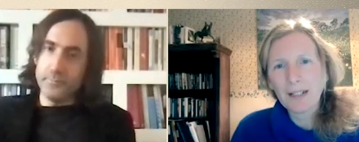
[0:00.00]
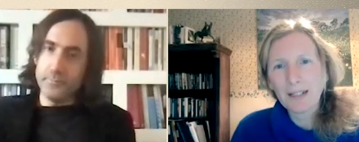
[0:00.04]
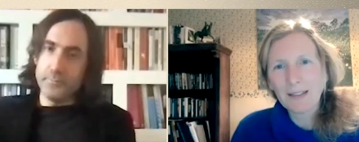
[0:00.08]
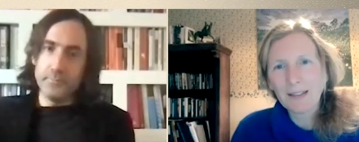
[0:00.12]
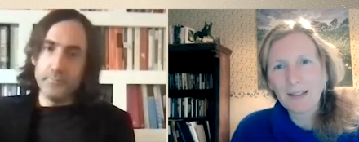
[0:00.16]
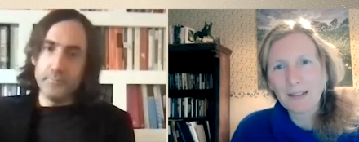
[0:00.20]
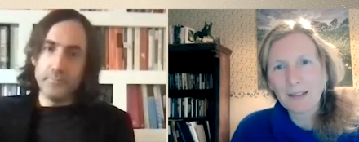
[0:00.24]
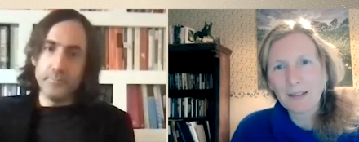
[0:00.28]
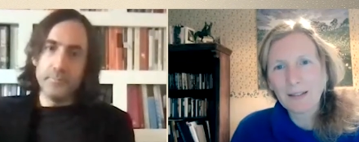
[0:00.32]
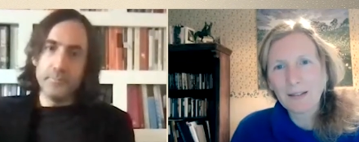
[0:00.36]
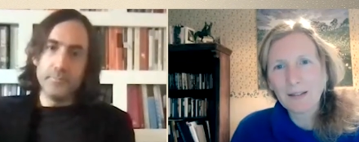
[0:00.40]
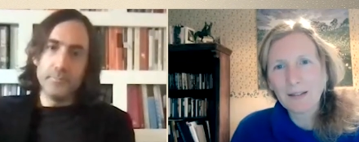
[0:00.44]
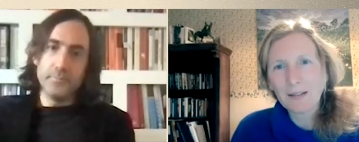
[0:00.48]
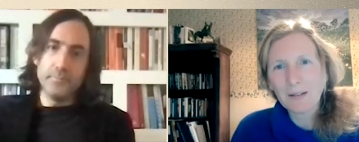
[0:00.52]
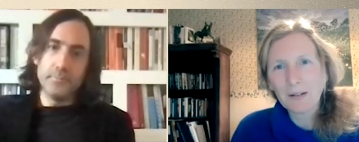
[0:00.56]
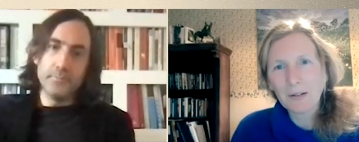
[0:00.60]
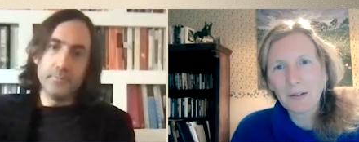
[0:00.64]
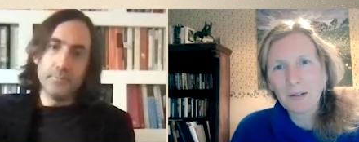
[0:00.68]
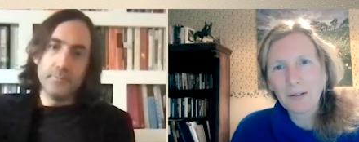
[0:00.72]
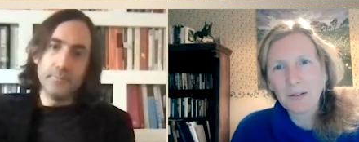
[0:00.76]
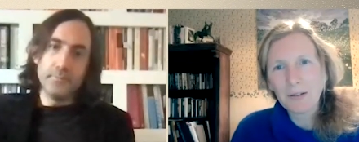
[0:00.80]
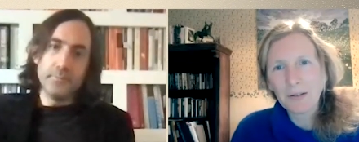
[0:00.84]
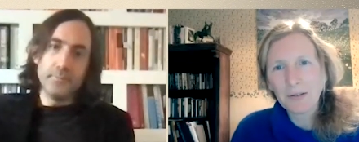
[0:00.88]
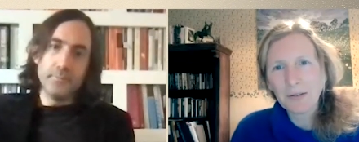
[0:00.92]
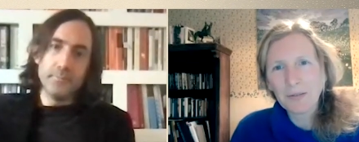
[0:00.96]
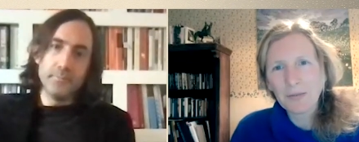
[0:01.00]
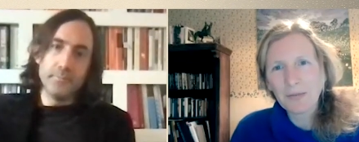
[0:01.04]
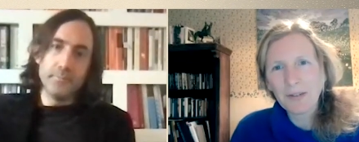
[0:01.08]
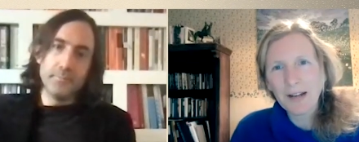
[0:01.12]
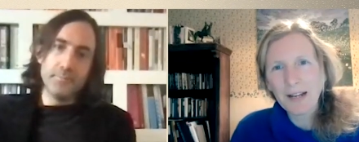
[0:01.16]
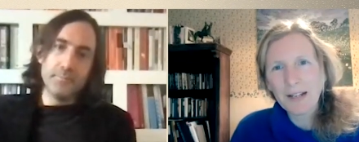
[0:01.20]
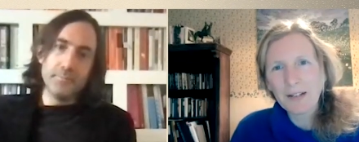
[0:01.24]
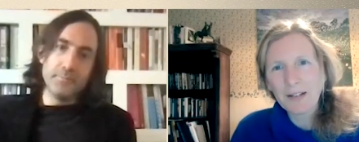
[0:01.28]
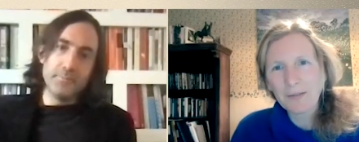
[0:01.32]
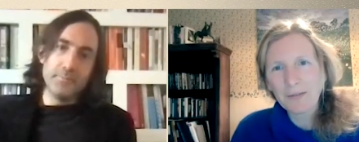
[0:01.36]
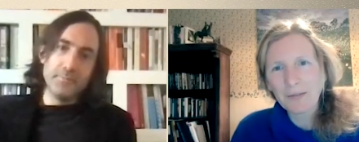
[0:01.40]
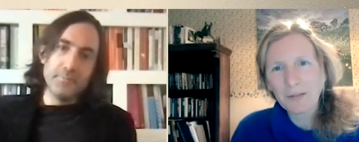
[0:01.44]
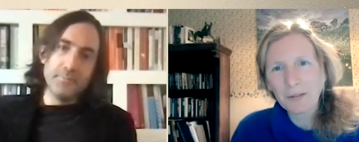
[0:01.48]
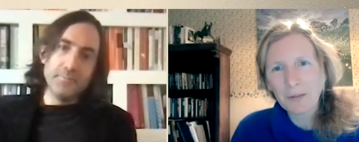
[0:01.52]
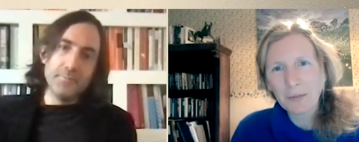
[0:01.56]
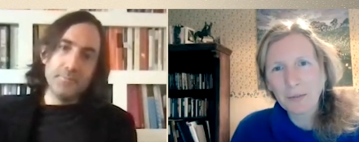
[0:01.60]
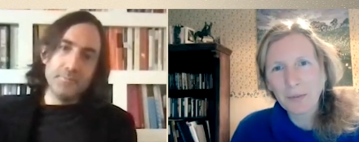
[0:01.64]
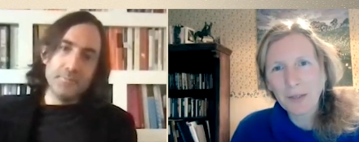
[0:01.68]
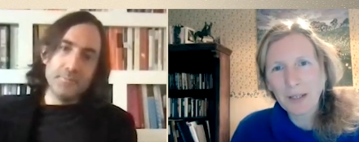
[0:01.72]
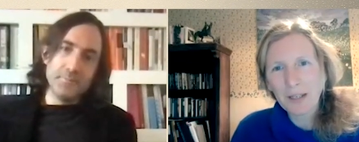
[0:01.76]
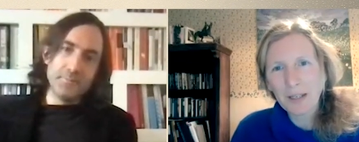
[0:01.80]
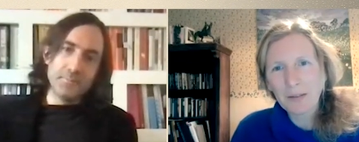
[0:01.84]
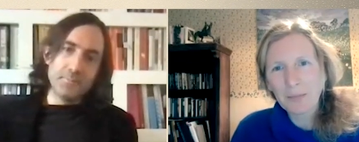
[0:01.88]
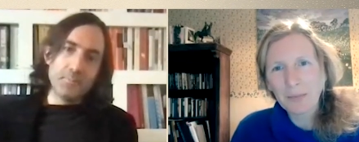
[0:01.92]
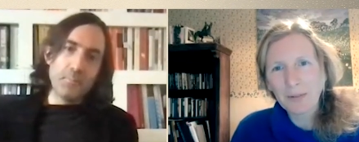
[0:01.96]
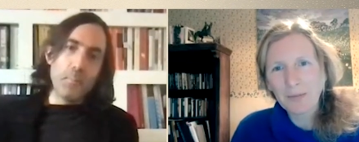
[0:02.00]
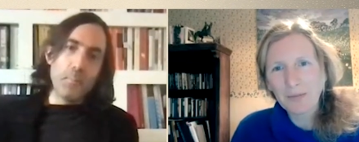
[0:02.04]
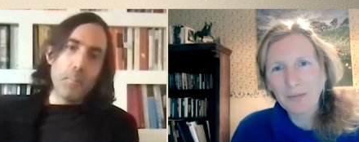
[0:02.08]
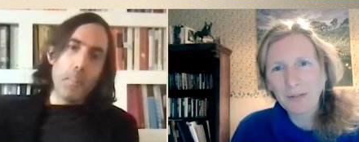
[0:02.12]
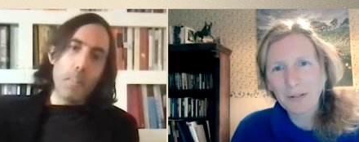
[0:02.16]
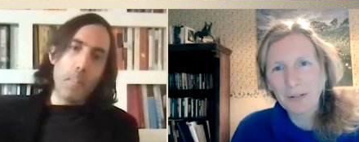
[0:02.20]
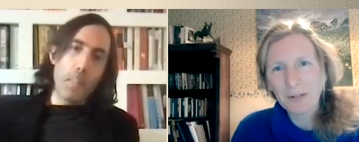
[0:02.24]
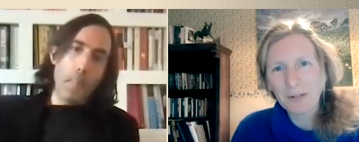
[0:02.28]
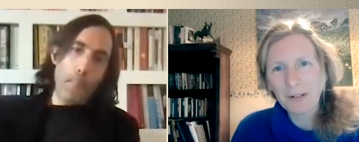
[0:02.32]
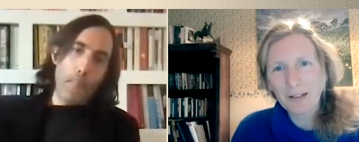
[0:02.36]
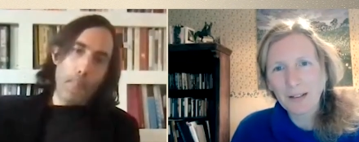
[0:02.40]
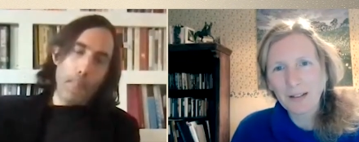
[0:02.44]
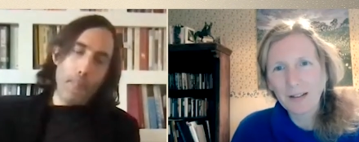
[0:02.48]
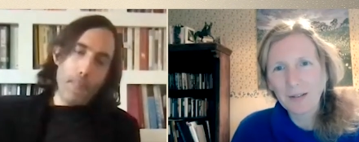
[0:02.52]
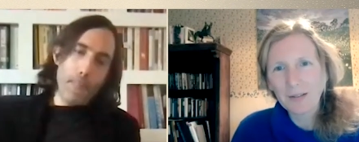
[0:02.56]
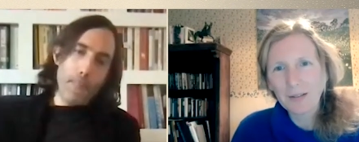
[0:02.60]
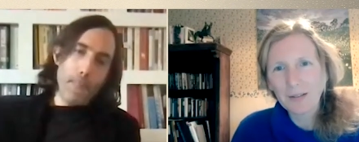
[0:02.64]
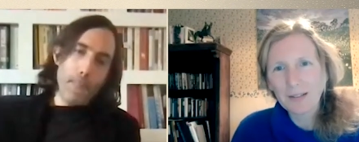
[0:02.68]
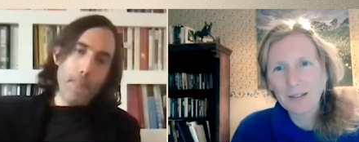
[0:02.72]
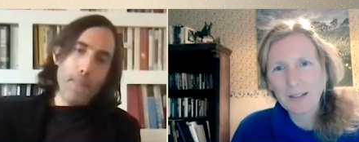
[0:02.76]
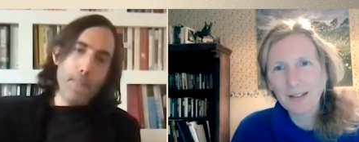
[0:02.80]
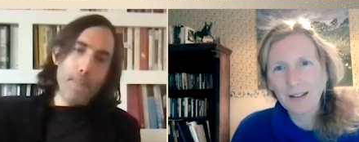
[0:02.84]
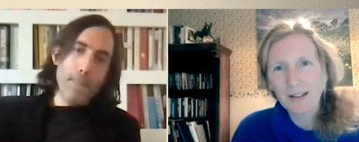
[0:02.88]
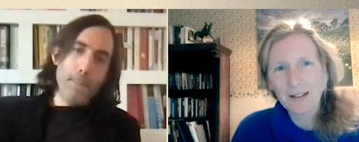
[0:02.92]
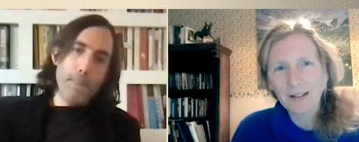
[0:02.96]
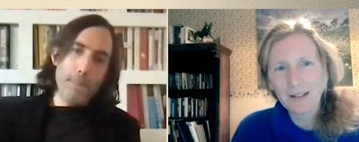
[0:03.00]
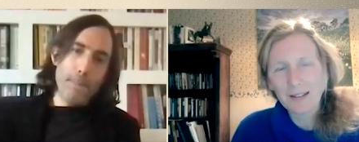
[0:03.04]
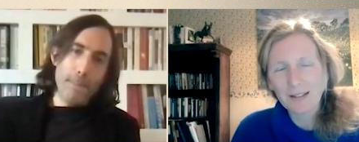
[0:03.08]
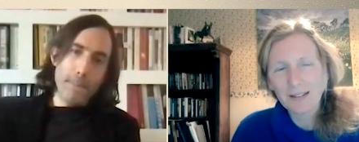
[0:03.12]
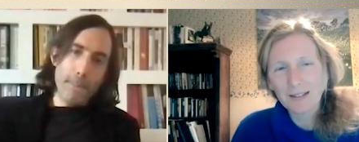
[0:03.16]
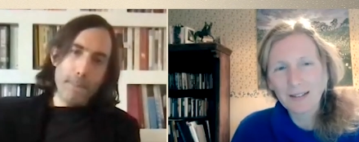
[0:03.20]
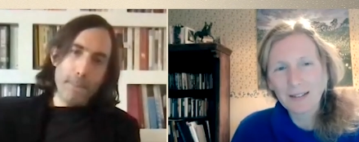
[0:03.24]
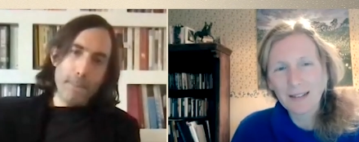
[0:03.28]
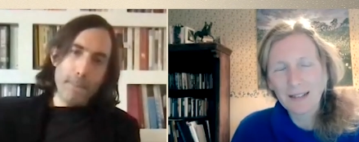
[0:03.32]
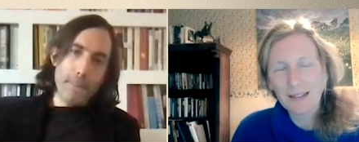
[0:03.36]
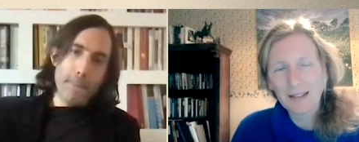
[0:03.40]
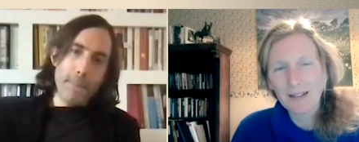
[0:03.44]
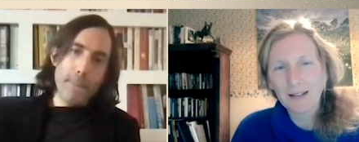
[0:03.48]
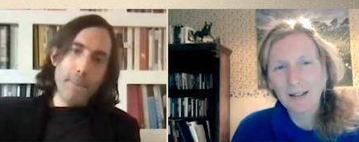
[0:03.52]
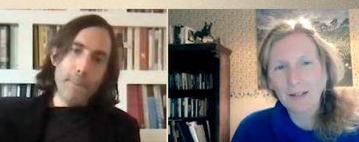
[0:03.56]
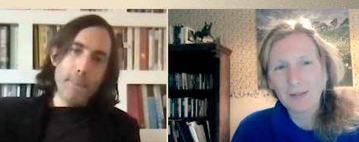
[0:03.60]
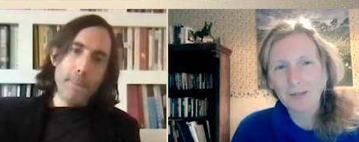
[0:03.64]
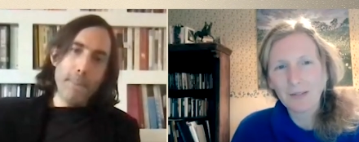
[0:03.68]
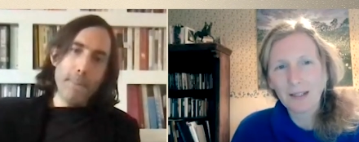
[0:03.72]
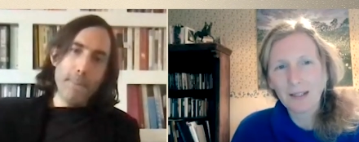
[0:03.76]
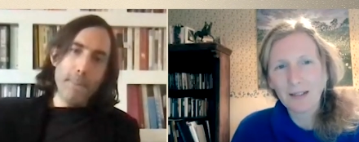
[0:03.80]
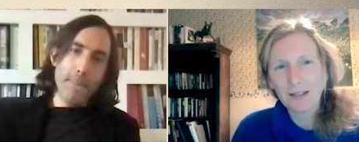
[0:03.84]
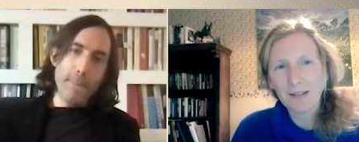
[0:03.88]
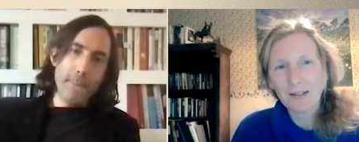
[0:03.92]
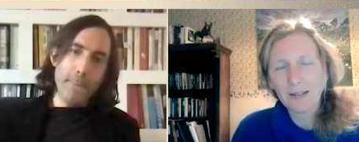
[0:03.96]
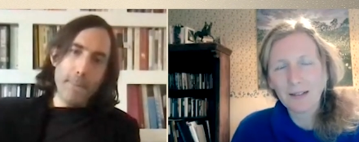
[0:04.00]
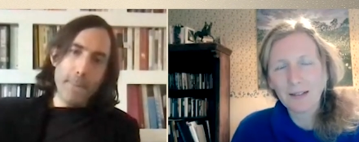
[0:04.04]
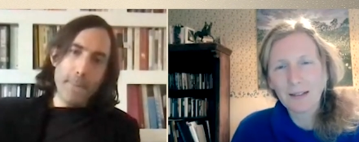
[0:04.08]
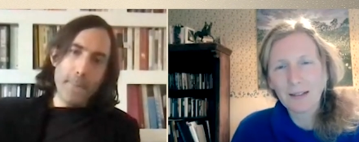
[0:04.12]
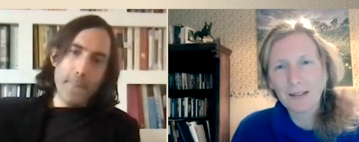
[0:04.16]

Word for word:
Speaker 1: light that's stuck on red for a week before it goes dark. I love that.